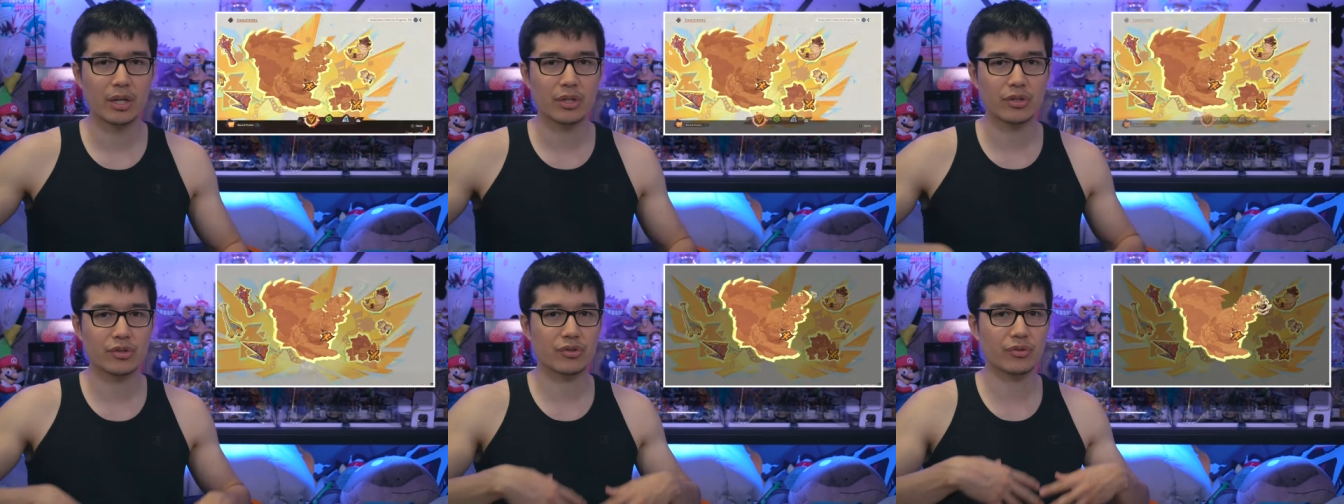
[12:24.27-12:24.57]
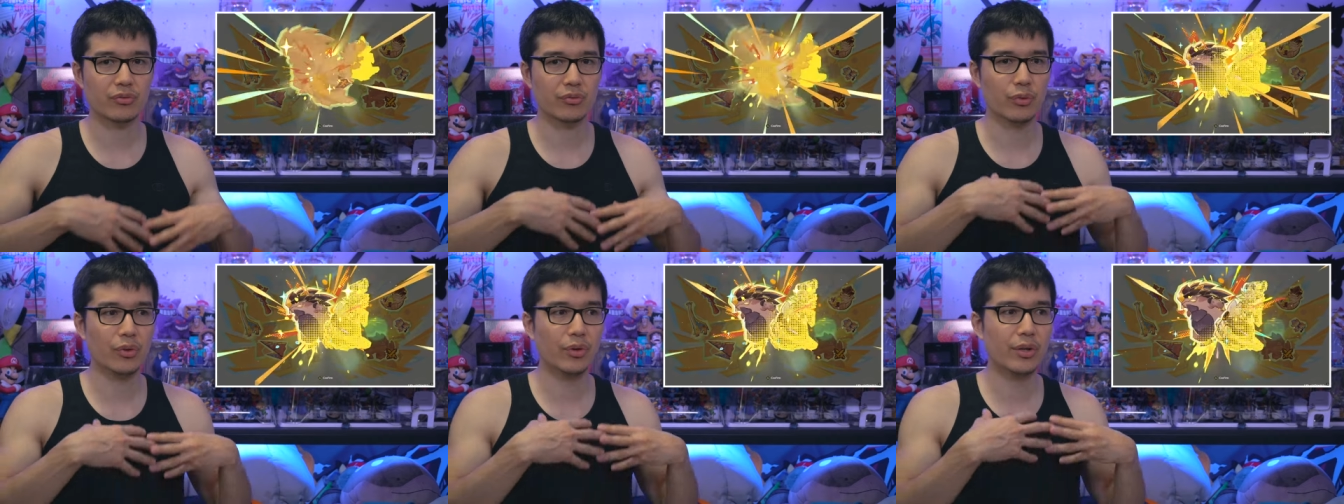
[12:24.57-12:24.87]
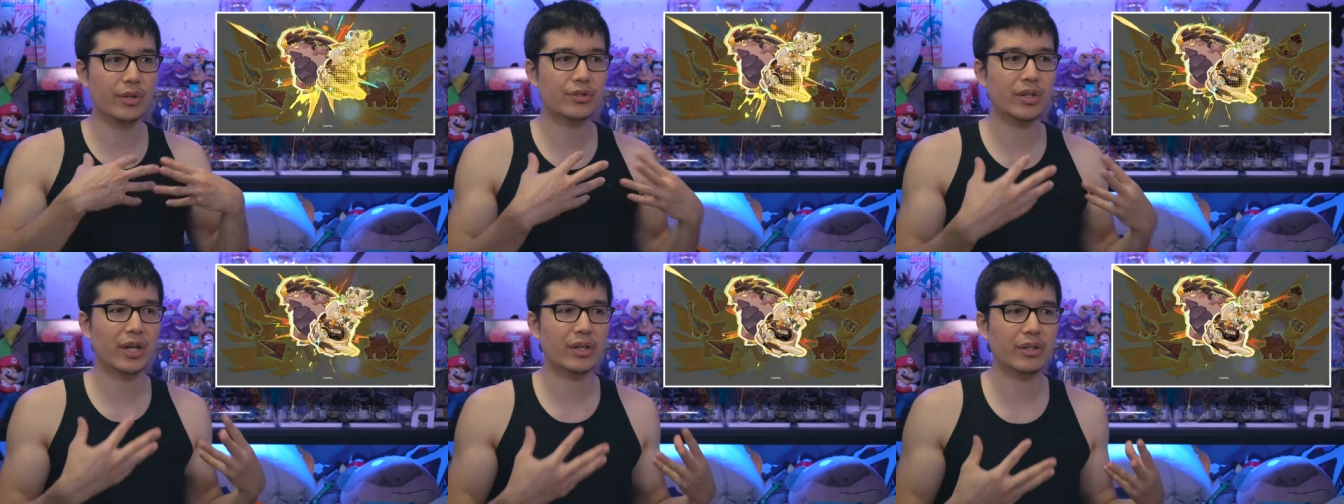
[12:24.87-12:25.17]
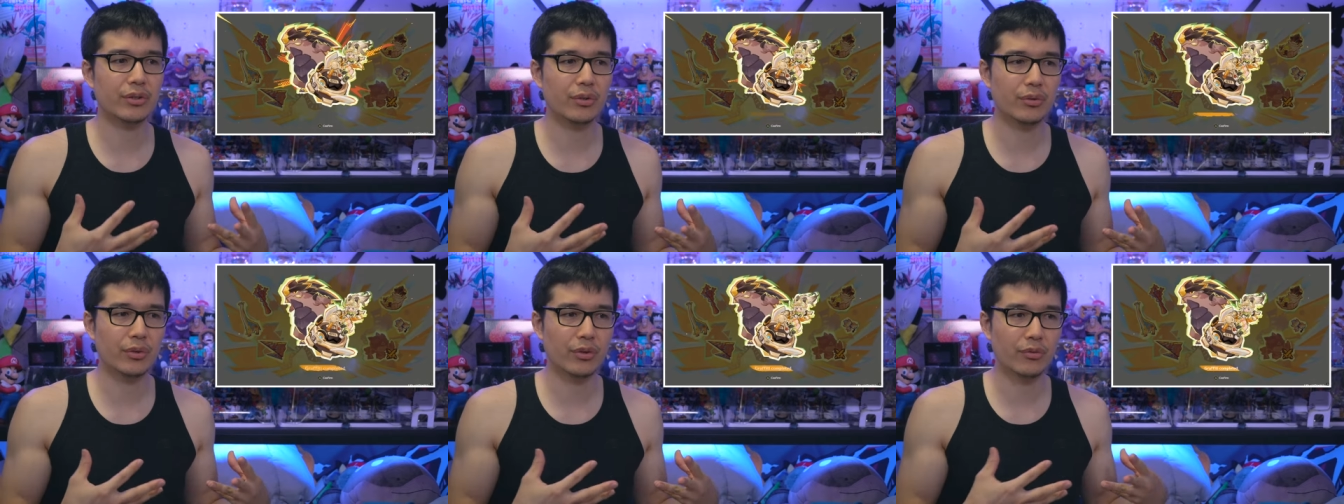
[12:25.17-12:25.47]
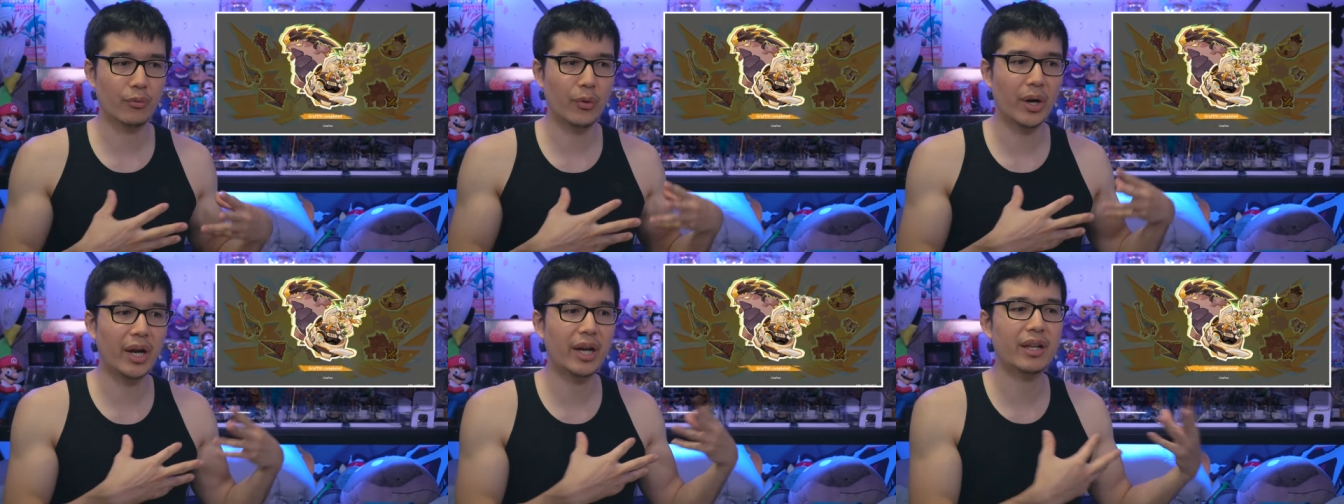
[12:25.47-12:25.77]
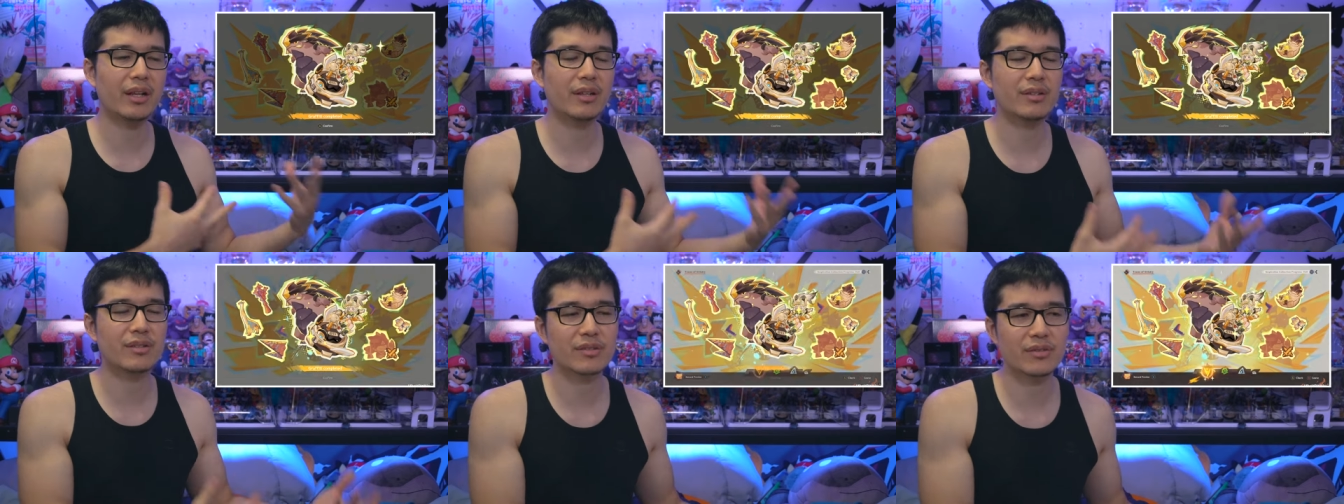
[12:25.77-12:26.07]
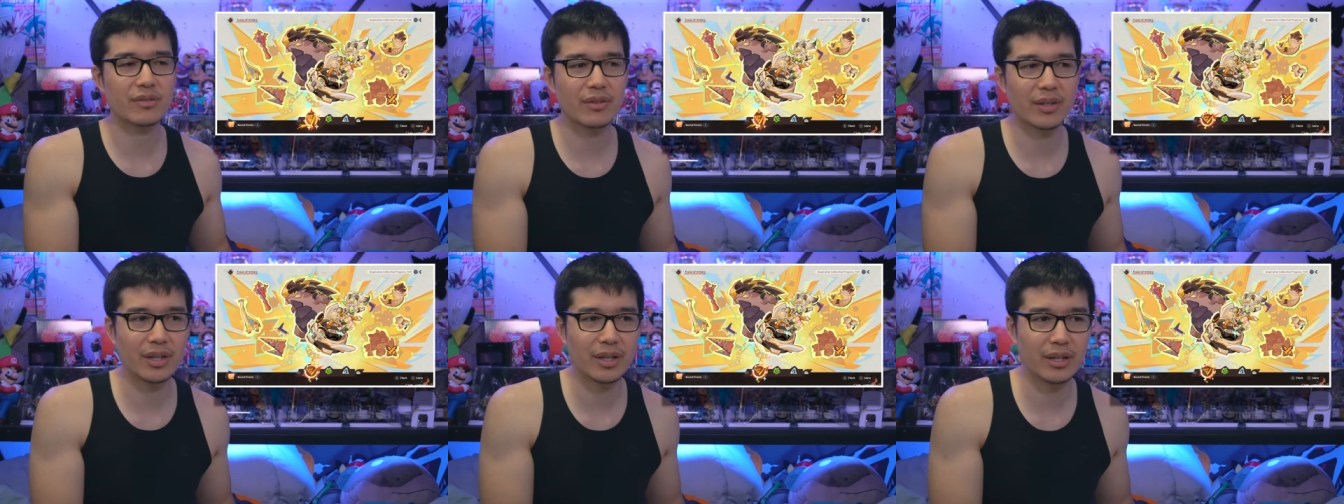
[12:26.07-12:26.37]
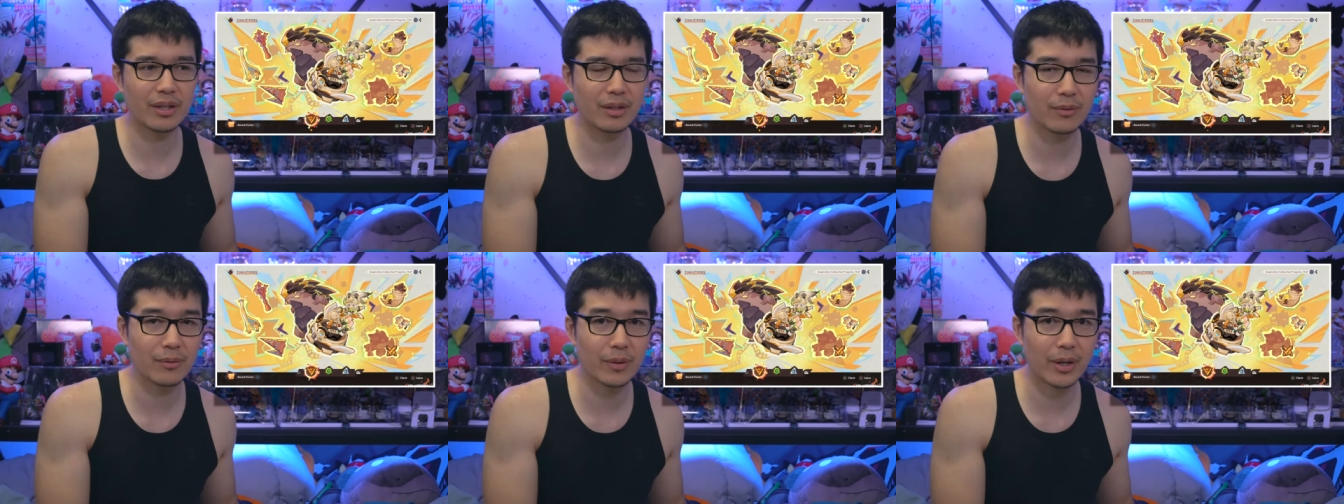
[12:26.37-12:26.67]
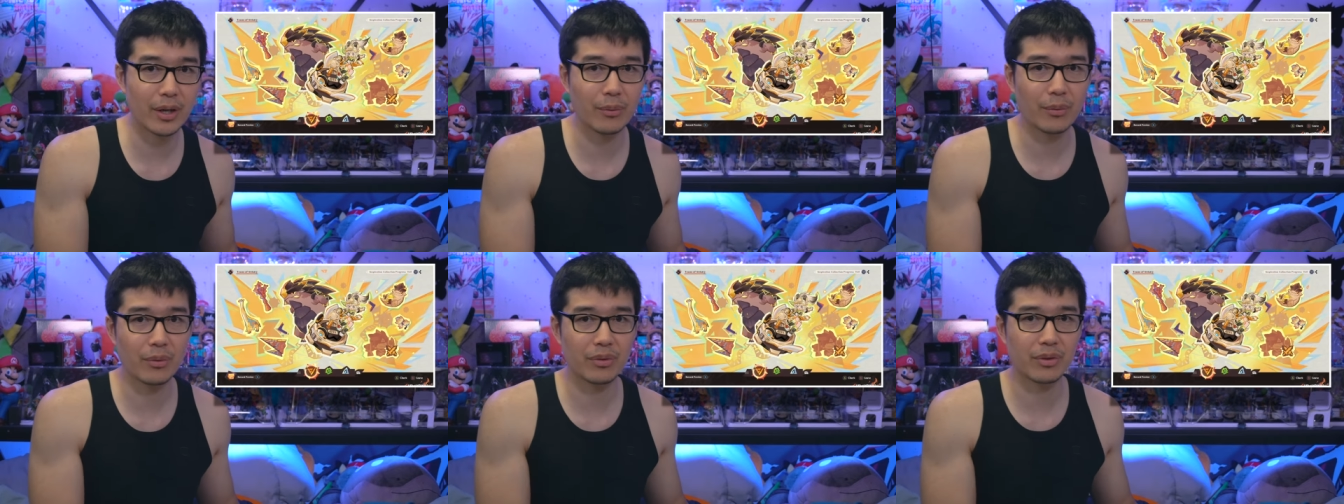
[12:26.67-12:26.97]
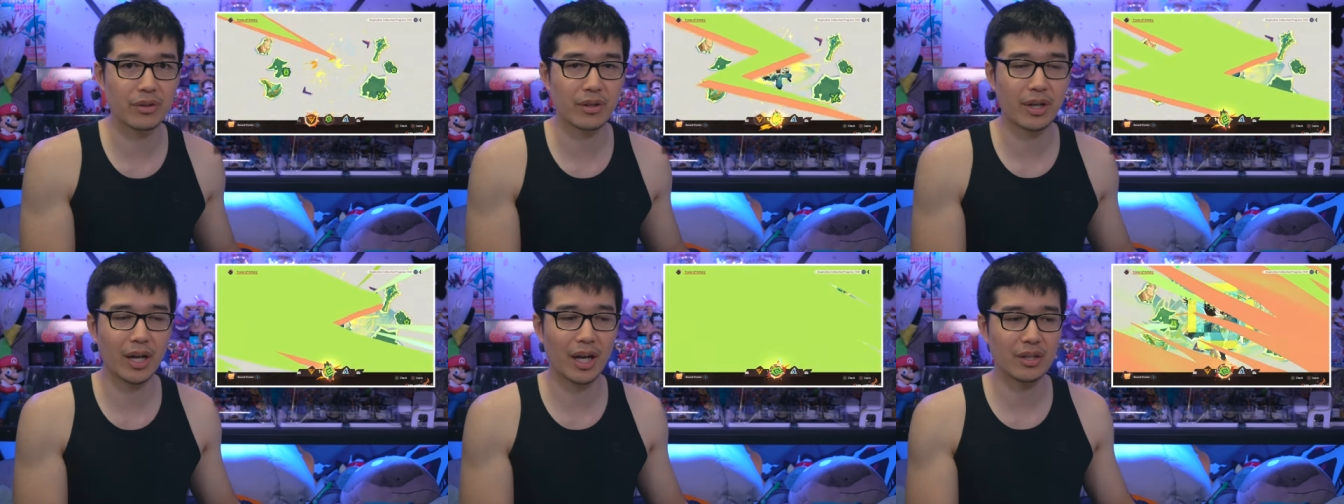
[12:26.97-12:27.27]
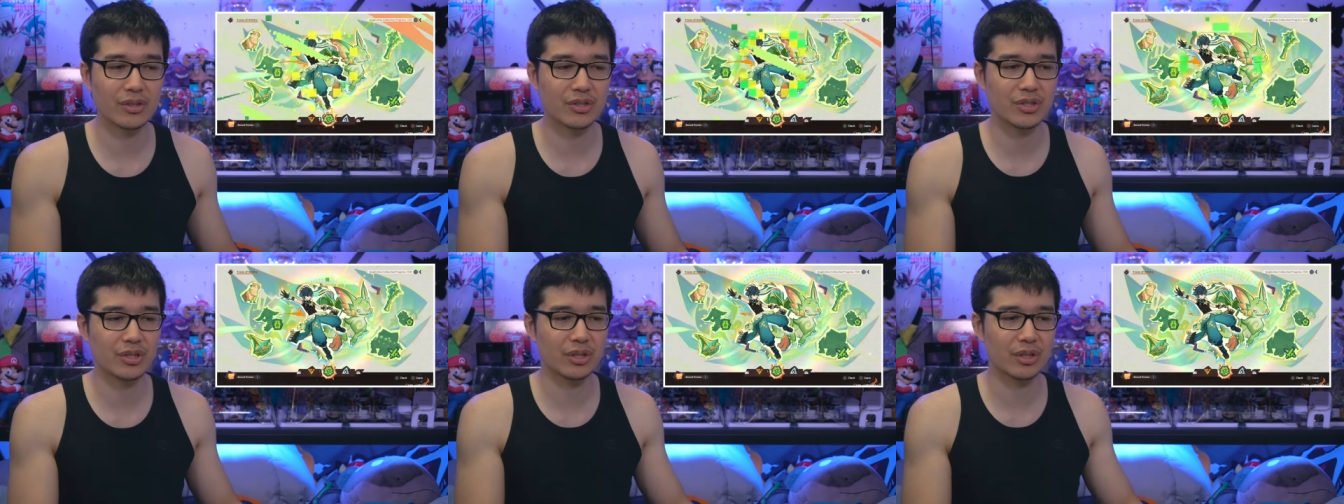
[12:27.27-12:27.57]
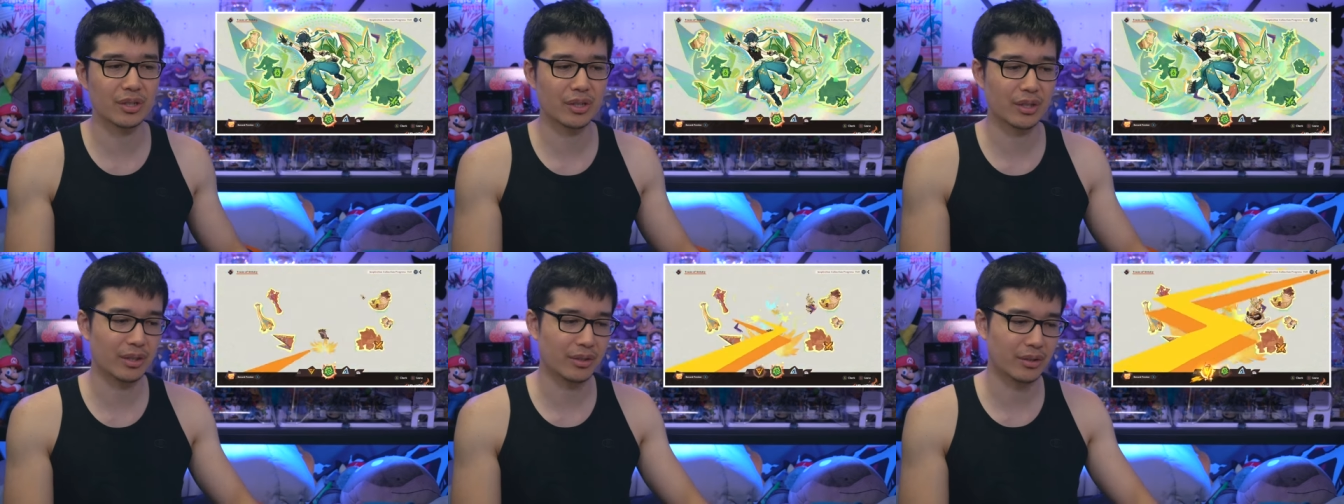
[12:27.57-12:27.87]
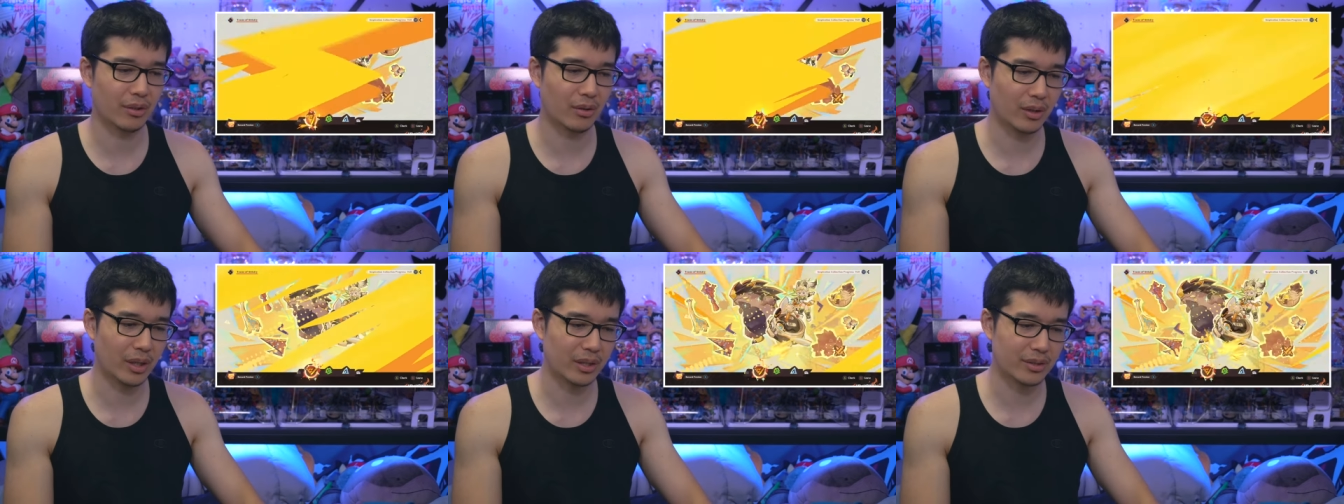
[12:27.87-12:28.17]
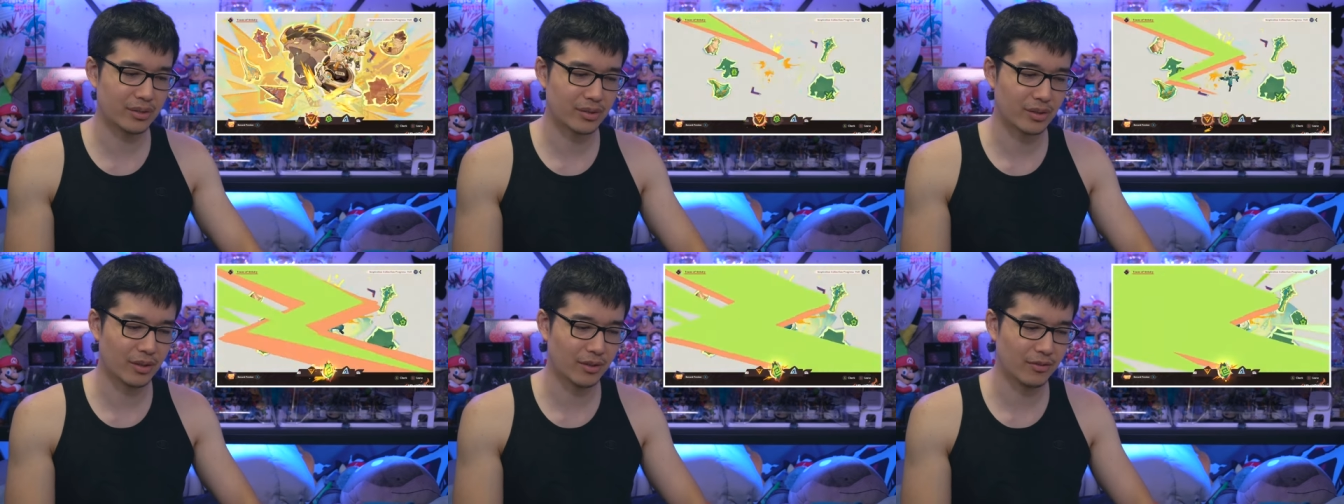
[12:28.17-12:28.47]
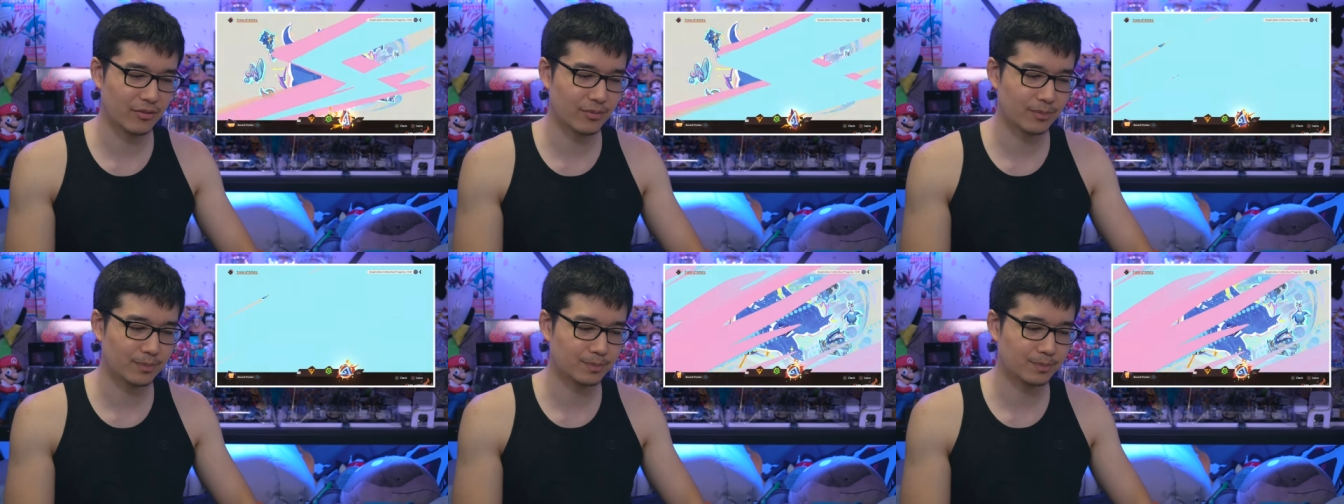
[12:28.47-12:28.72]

tr really trying to do the radiance thing right with the gacha and all that stuff.